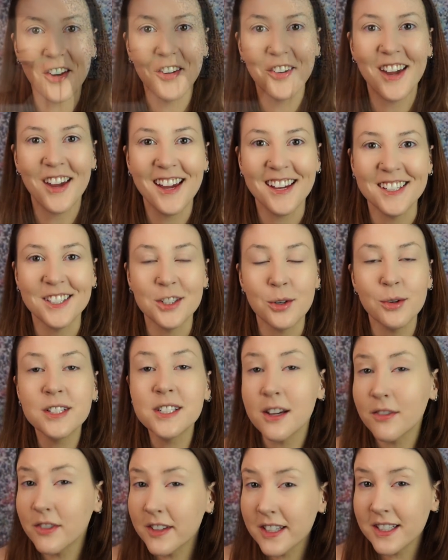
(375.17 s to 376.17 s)
Okay, so it
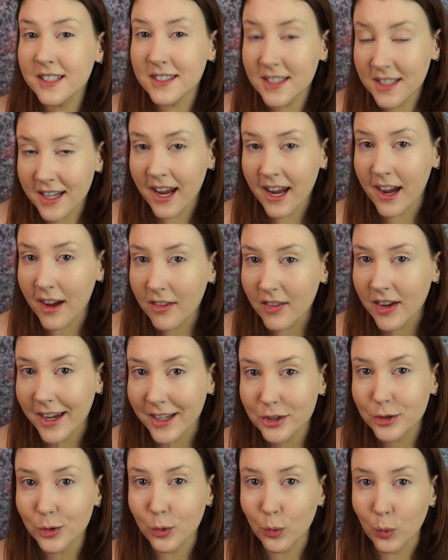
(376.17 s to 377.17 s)
definitely doesn't have
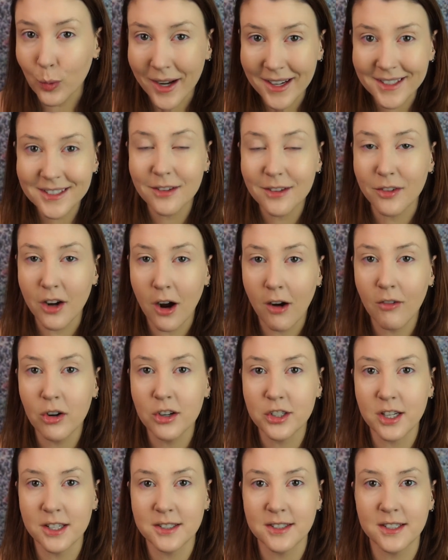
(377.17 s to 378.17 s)
as great of
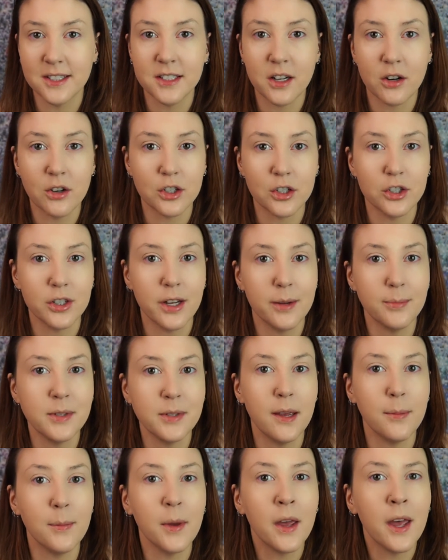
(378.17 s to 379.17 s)
coverage as the Tarte Shape
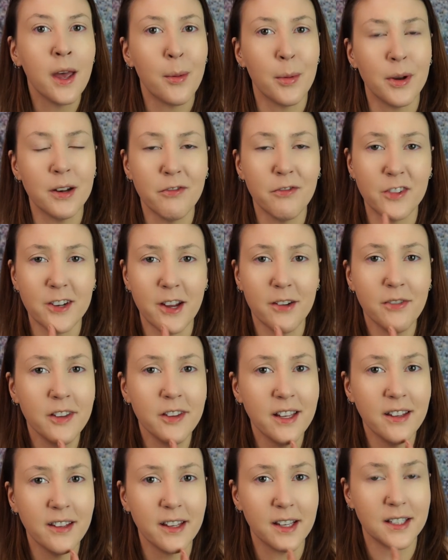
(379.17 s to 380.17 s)
Tape, but it
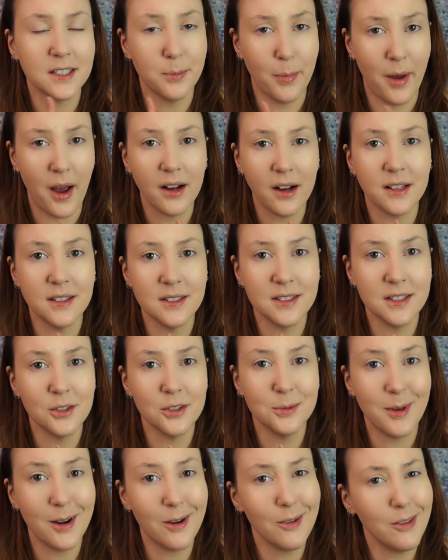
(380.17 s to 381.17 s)
definitely like spot conceals
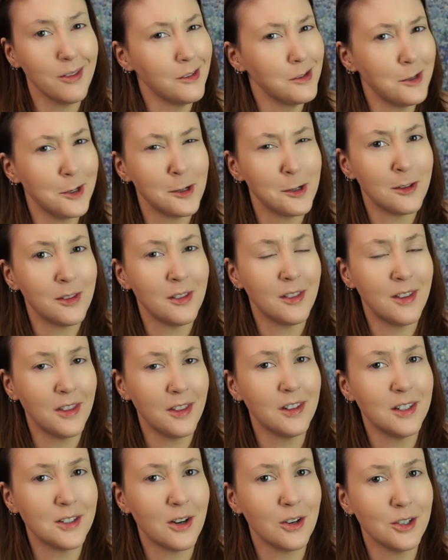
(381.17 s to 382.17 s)
better than
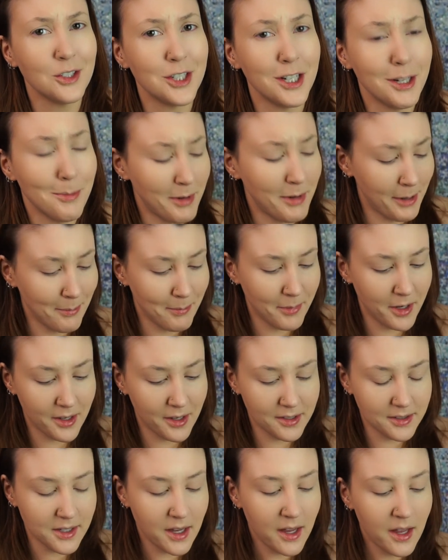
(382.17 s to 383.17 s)
the Tarte Shape Tape
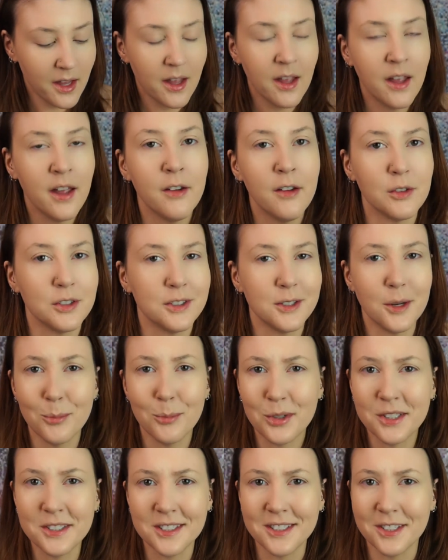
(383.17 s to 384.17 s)
does. For some
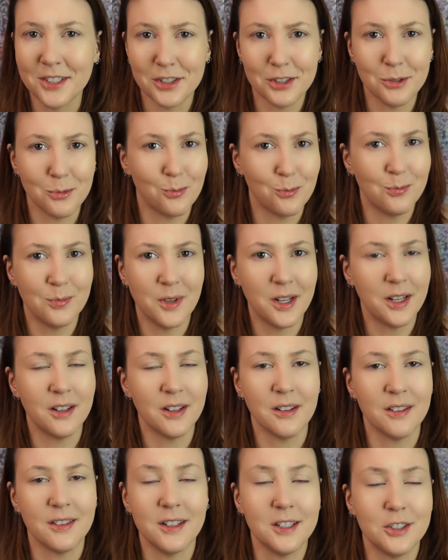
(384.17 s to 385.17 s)
reason, it
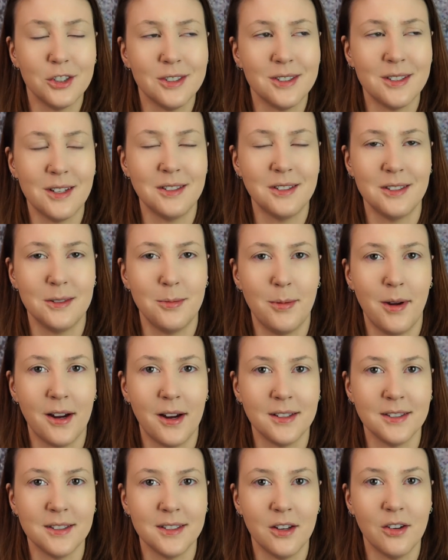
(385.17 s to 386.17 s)
just doesn't spot
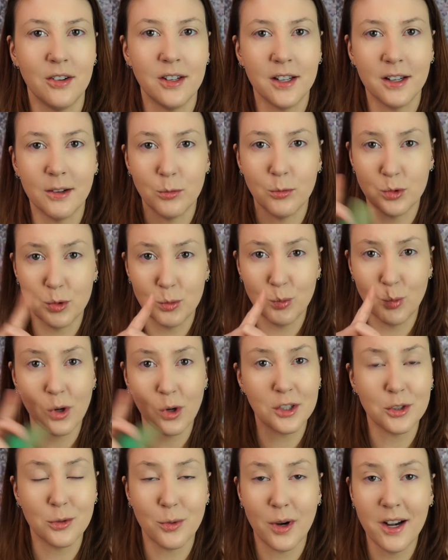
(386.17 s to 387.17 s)
conceal. It
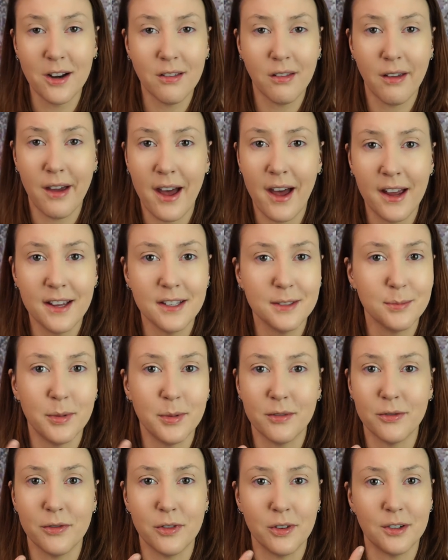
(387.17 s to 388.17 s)
works great on the eyes,
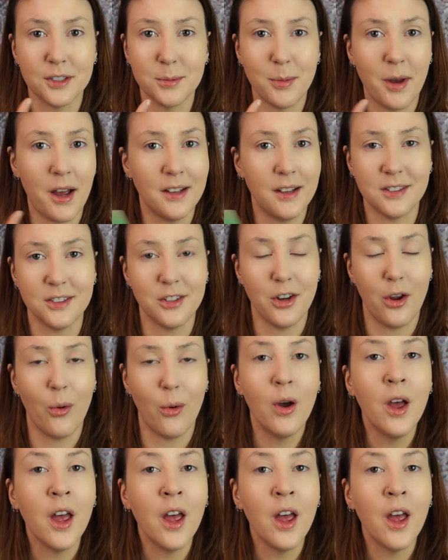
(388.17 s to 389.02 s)
but for spots, no.